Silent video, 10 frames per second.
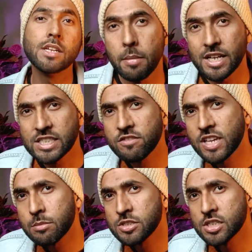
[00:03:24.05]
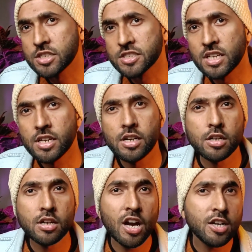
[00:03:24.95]
Passive captures.
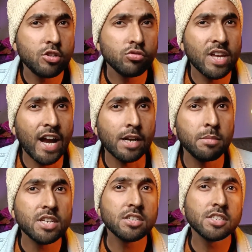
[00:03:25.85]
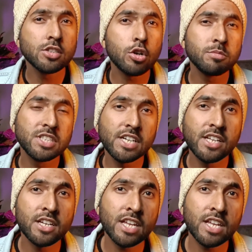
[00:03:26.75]
Can't do that because Obsidian